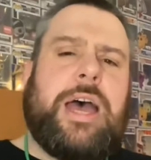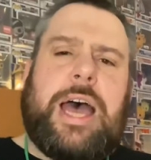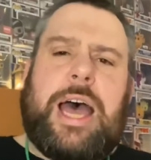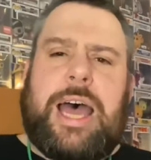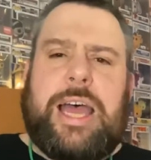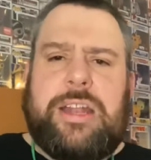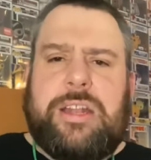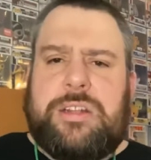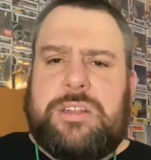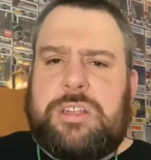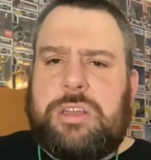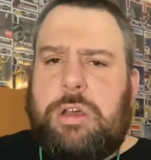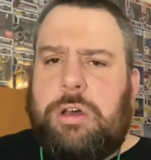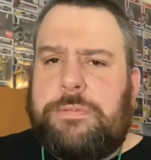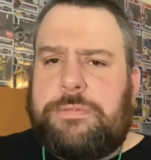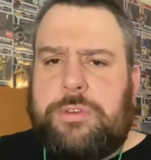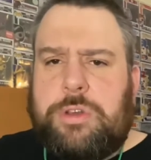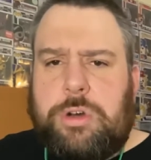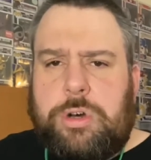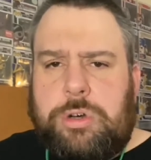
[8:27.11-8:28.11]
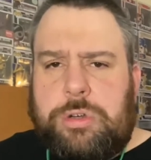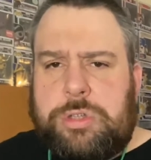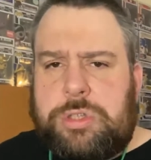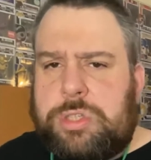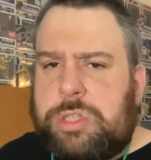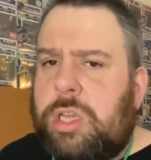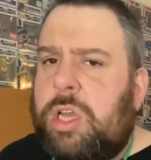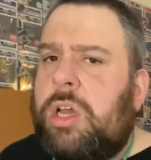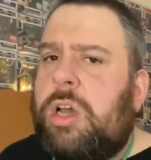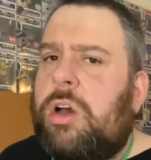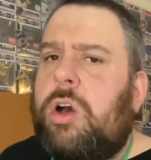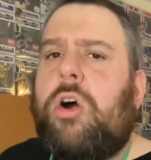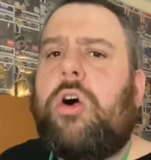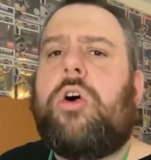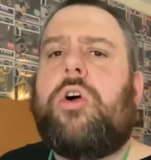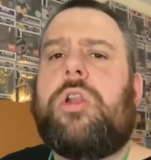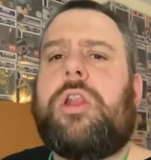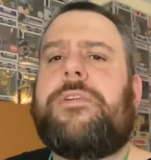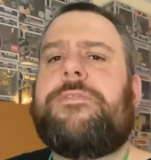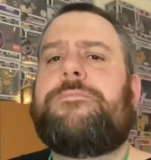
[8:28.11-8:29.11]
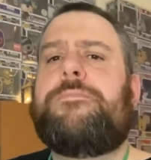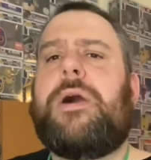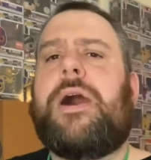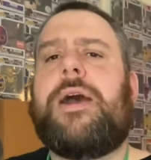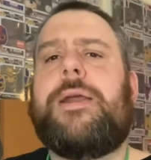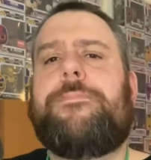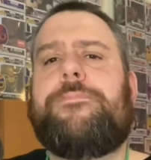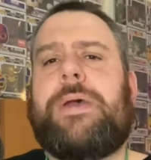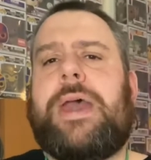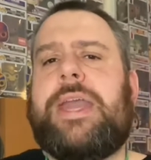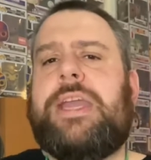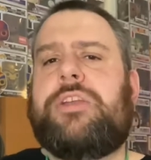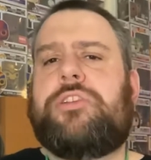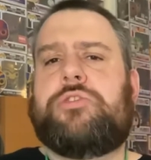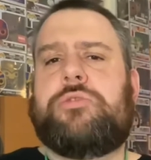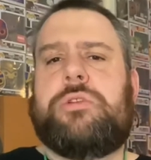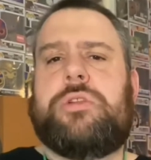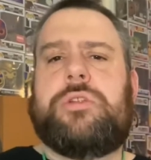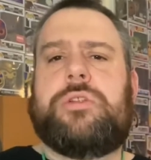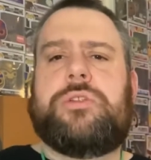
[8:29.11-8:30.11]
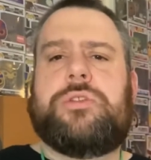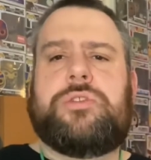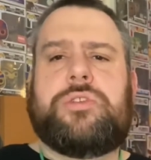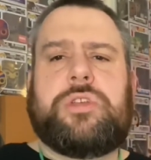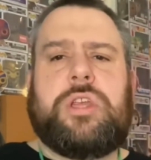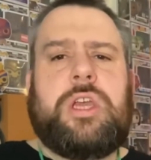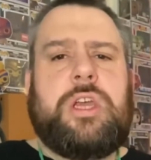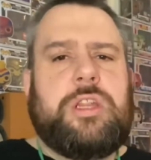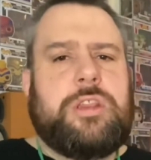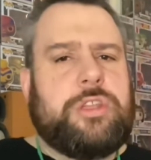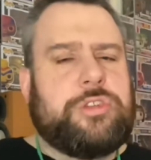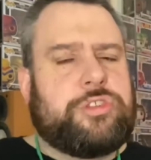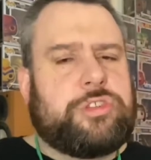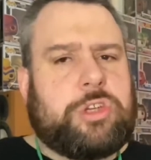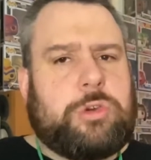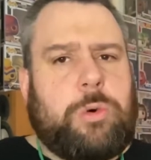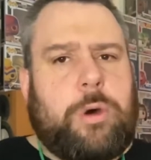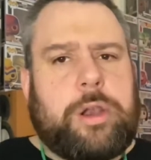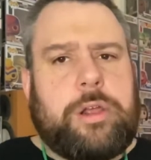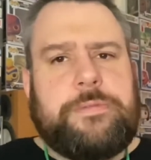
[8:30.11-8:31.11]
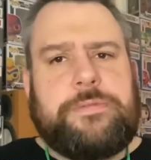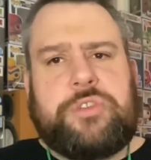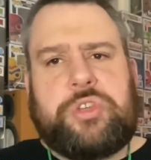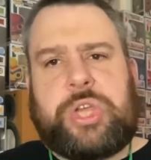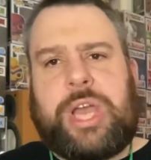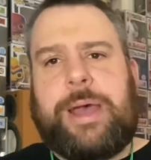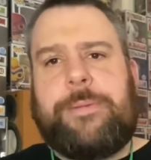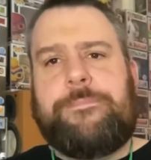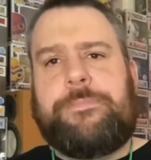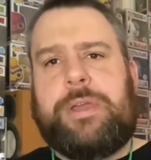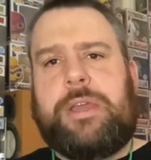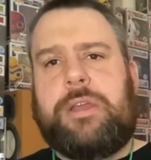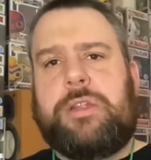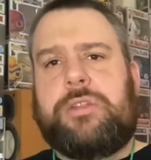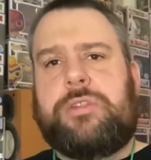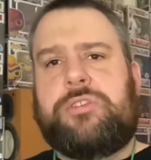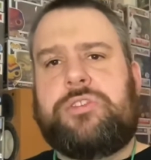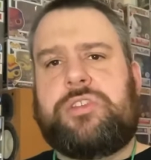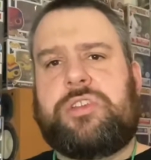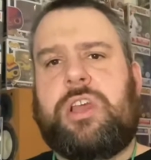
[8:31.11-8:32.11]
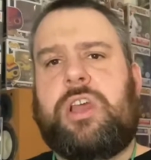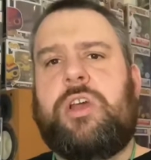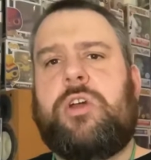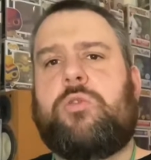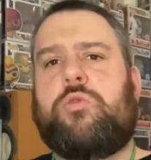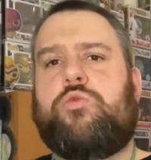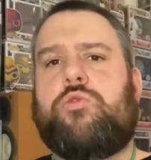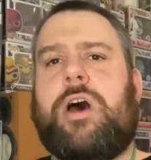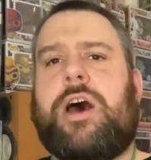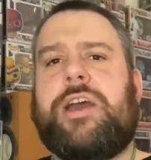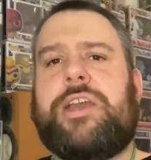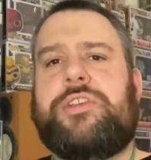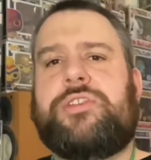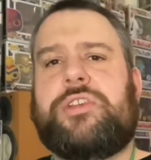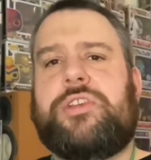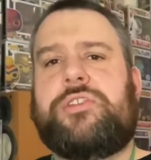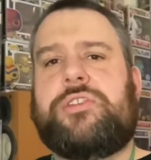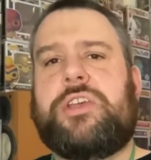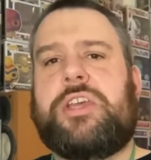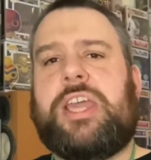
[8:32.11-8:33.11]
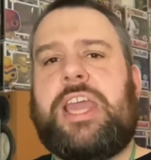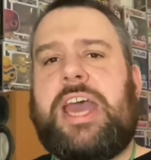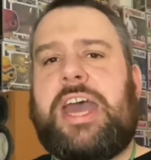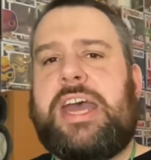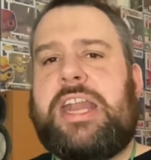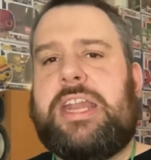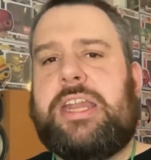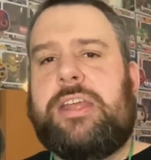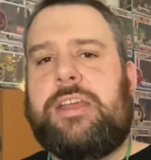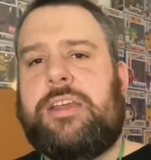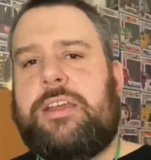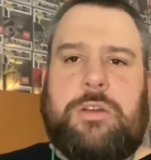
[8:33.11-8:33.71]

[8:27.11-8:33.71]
And, of course, all of my patrons, the squad of champions, rises again.